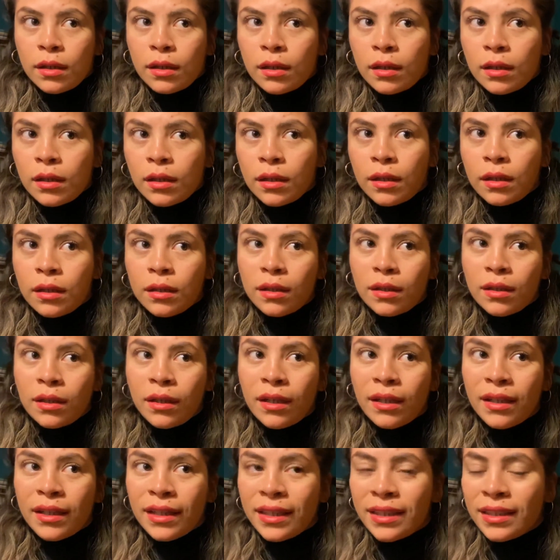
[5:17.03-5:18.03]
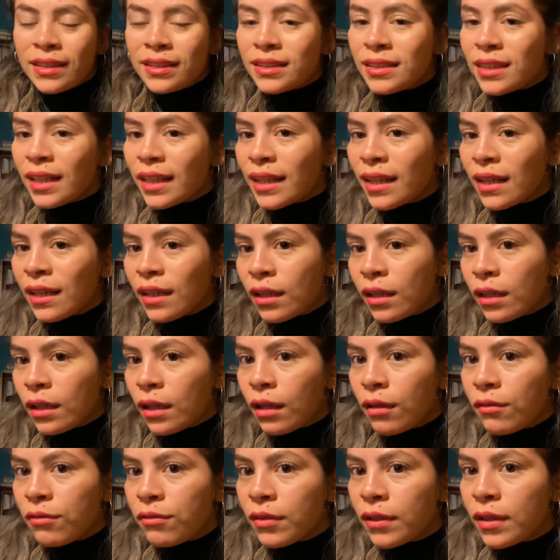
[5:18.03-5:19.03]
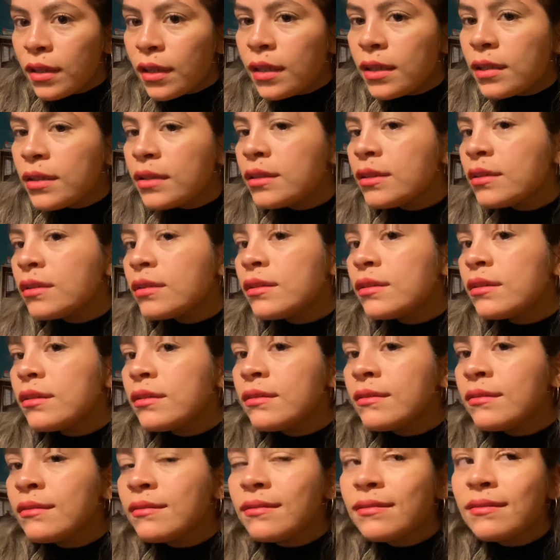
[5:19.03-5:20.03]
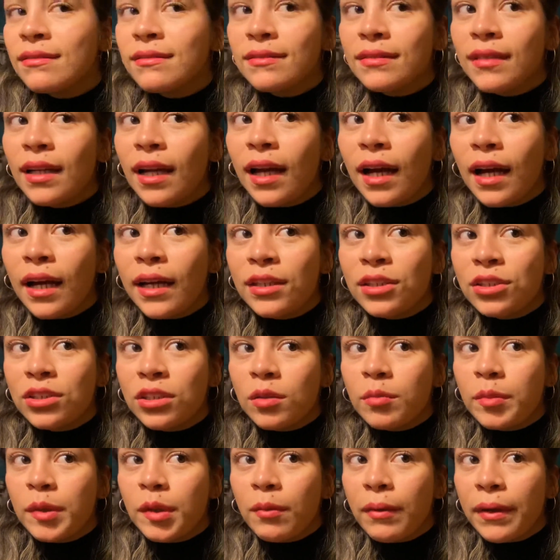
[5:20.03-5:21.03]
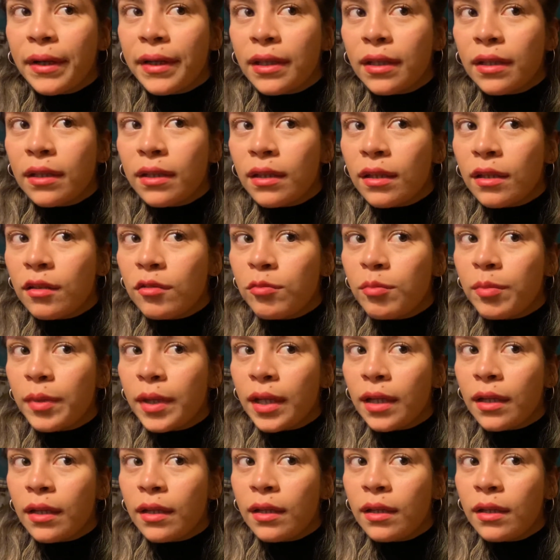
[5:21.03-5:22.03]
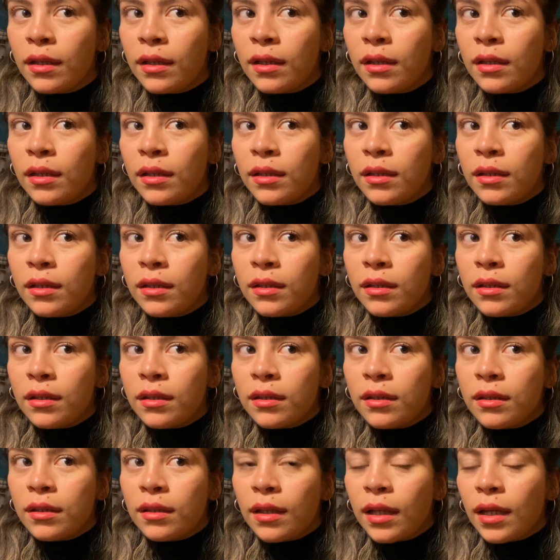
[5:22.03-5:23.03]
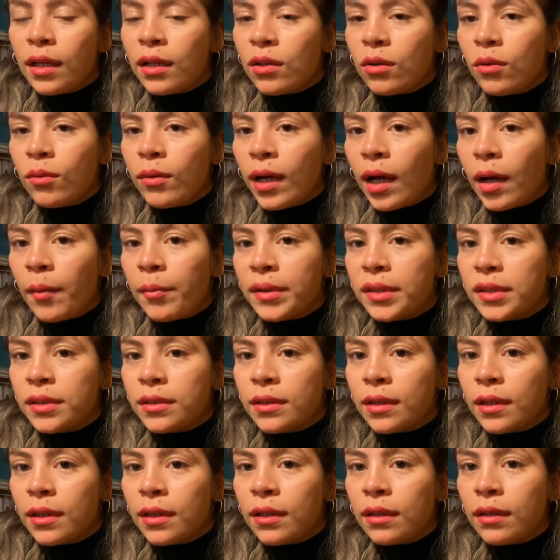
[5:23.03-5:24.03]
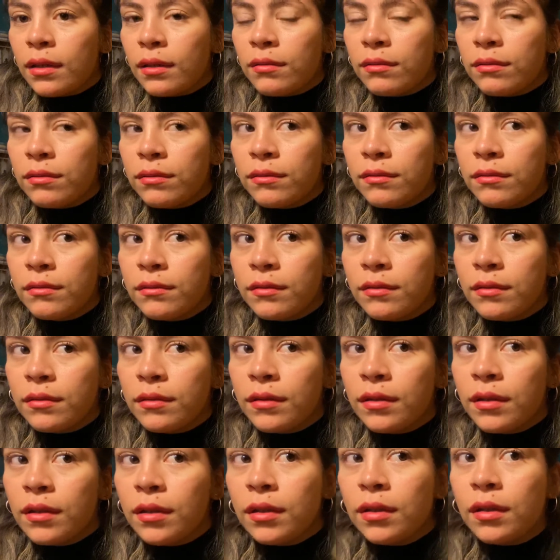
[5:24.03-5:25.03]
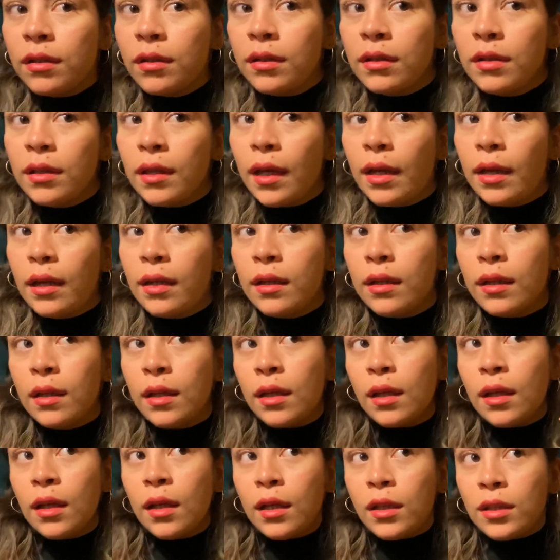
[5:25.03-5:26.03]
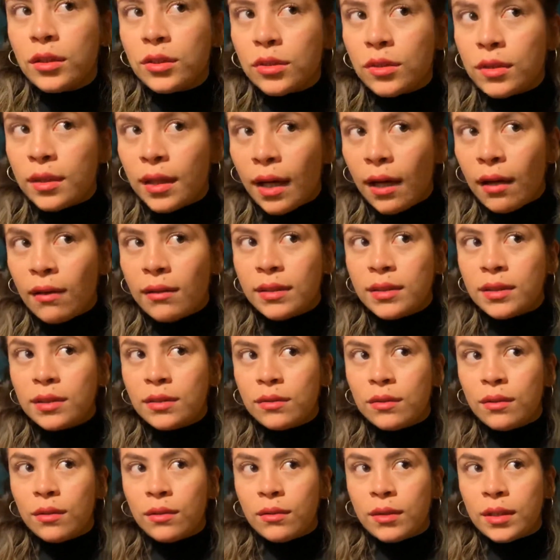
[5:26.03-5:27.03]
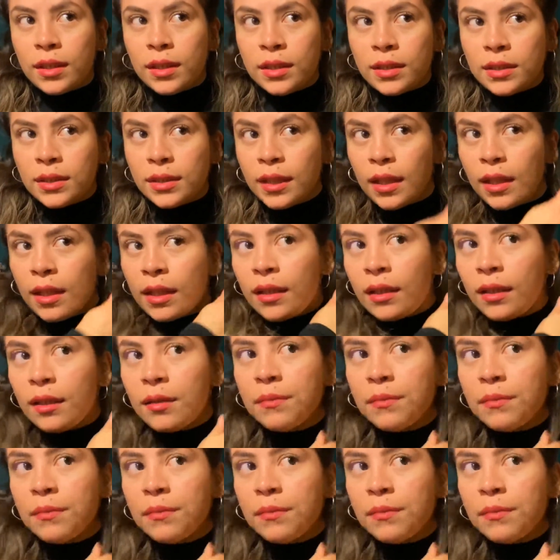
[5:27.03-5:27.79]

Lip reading: And there is like a glove for this. I should be wearing a glove, but I don't know what happened to that glove. Okay, so now as you notice, like